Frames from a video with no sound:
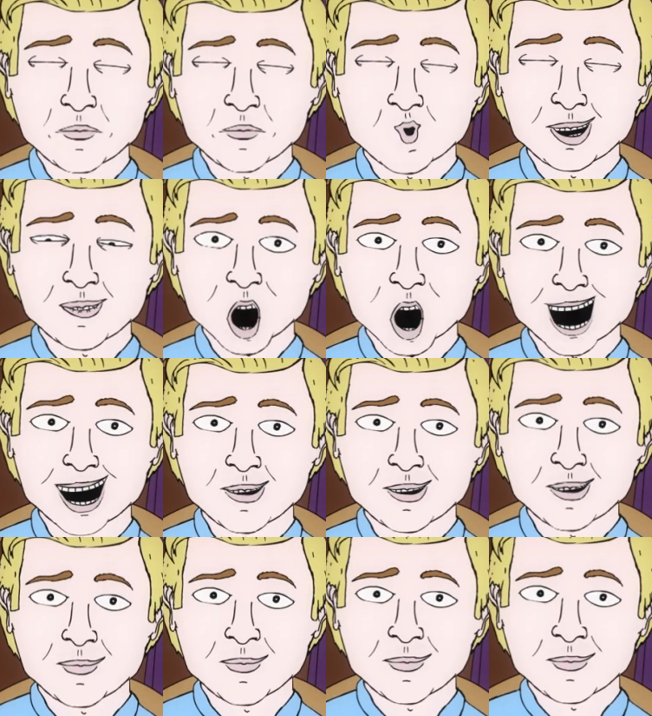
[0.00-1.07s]
up with your
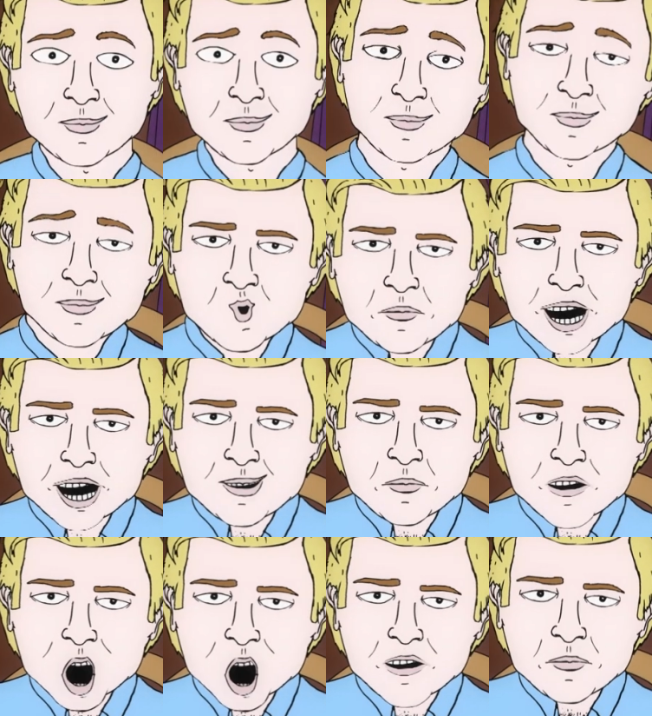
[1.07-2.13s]
voice? You got a
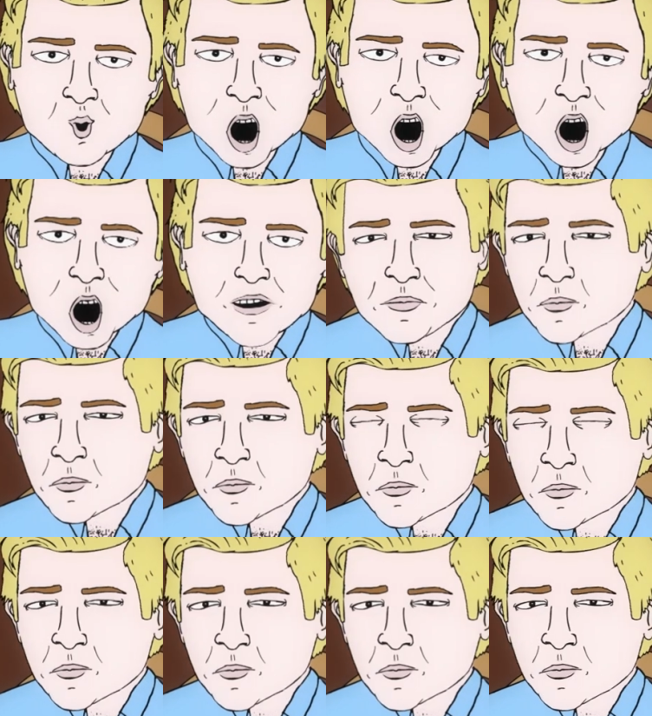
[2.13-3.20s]
sore throat?
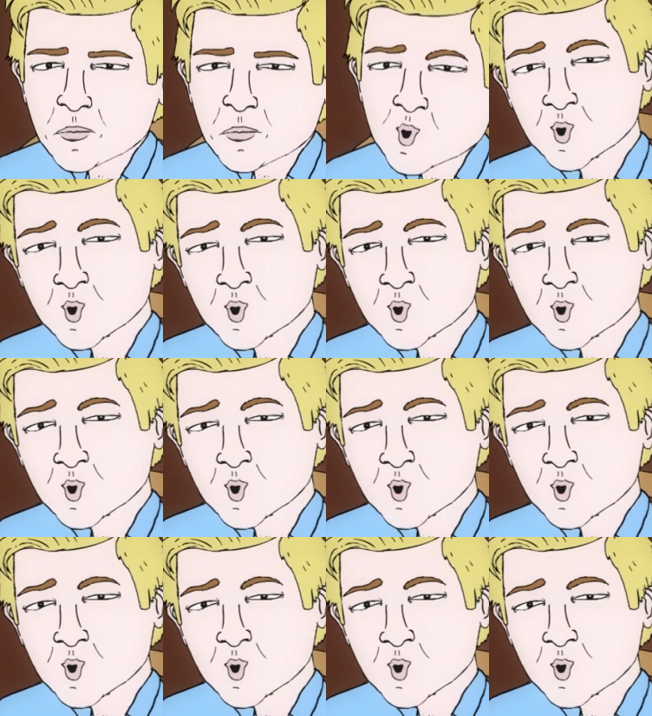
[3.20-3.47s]
Or